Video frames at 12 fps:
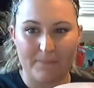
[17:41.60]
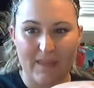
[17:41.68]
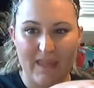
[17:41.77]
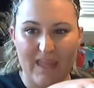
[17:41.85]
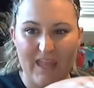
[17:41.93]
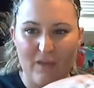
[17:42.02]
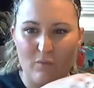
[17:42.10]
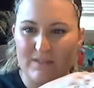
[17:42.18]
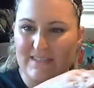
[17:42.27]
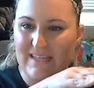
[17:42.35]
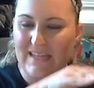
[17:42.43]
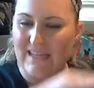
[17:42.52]
it
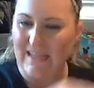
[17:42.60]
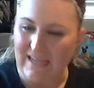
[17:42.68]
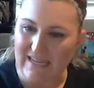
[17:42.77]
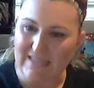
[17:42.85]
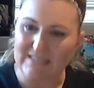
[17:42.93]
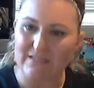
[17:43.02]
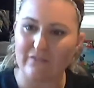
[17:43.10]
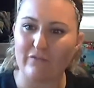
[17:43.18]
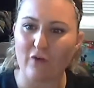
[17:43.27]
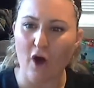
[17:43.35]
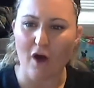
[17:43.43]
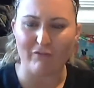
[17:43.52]
was the ease of
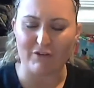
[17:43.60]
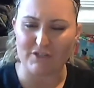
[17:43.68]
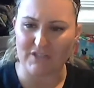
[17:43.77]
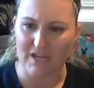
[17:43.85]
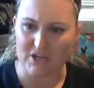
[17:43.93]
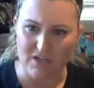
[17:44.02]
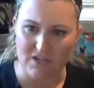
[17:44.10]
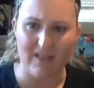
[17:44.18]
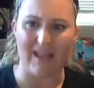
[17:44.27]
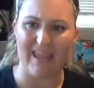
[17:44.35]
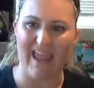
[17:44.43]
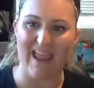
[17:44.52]
conversation that
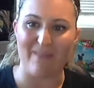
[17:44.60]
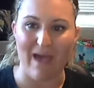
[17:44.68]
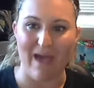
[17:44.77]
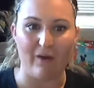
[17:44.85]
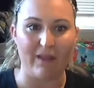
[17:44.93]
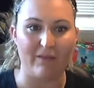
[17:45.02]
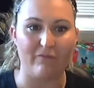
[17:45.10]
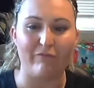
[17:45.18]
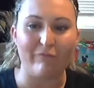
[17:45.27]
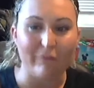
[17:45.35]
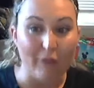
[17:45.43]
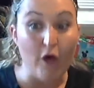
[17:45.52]
it came out. It
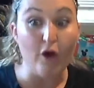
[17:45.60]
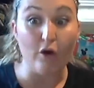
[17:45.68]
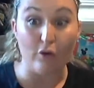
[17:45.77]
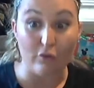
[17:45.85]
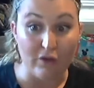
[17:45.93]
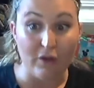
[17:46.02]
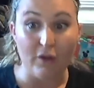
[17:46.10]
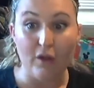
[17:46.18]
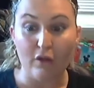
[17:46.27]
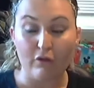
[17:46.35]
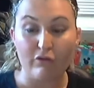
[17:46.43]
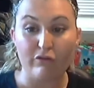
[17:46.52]
flowed
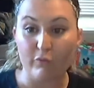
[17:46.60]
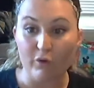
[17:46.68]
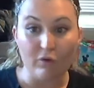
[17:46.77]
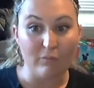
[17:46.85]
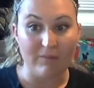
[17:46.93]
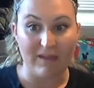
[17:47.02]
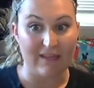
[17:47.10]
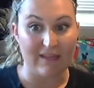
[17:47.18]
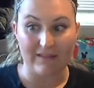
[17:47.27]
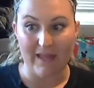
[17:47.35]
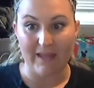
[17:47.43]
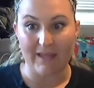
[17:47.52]
through me.
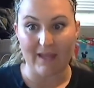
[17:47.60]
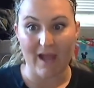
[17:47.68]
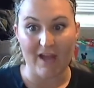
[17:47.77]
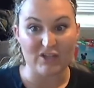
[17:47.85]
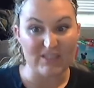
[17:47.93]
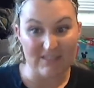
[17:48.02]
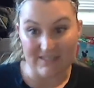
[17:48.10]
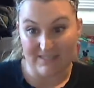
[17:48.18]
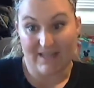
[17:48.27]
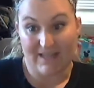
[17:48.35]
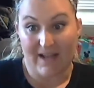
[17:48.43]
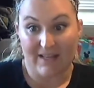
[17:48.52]
Like, I just
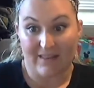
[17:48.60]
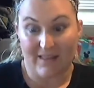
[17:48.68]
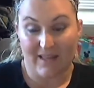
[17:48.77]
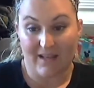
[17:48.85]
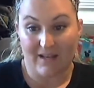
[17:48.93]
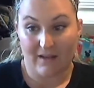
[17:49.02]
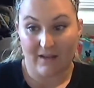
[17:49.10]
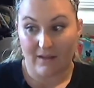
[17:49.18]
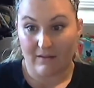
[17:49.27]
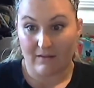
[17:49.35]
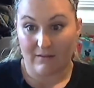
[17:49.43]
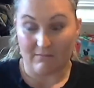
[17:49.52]
decided that
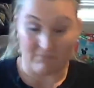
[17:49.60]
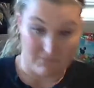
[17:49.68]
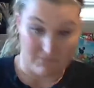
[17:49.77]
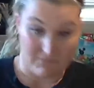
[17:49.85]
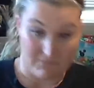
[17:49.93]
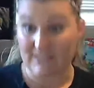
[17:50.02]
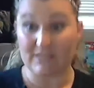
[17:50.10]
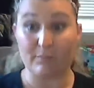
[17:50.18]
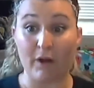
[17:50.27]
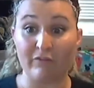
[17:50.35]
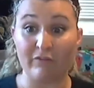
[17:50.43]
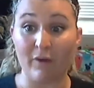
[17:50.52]
this is a
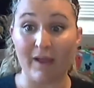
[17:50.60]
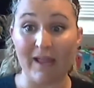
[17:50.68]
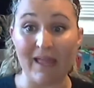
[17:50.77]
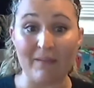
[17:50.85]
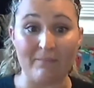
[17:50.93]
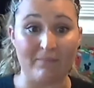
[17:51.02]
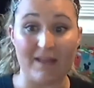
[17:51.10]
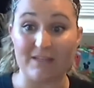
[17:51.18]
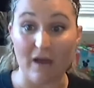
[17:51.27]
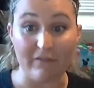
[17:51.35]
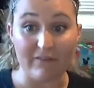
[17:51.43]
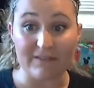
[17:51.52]
part of who I am. It's
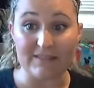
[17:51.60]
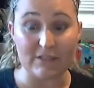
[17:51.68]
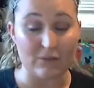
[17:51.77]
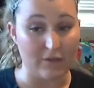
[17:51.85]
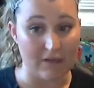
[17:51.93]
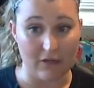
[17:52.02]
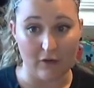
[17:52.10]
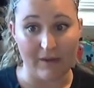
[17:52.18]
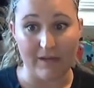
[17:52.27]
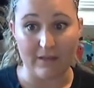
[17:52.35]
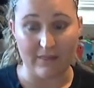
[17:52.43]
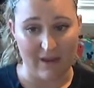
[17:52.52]
obviously doing a
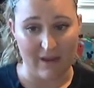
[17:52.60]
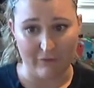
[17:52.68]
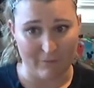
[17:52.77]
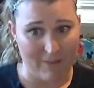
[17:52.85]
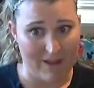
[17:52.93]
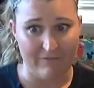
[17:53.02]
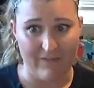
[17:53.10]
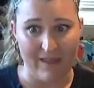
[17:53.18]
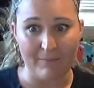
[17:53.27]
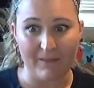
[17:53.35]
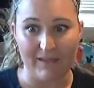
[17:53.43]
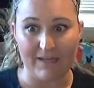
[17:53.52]
great thing for my
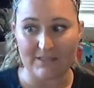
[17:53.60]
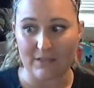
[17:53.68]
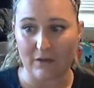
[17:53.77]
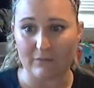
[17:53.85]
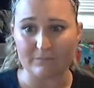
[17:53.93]
family, so